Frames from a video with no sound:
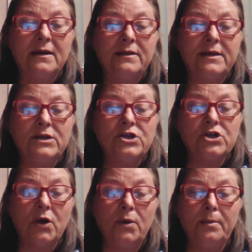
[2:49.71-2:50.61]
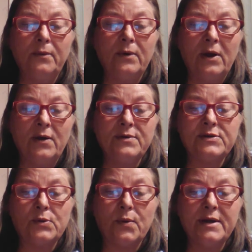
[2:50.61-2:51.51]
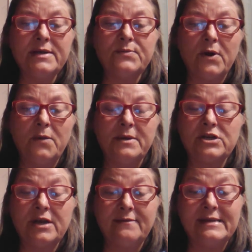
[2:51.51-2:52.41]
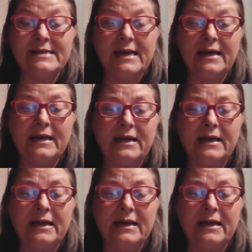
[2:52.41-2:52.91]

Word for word: Then Job arose, tore his robe, and shaved his head.